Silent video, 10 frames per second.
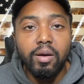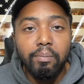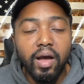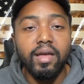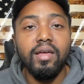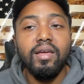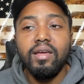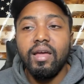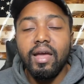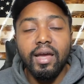But
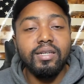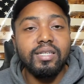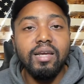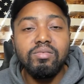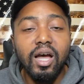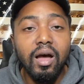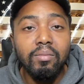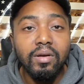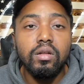at the same time,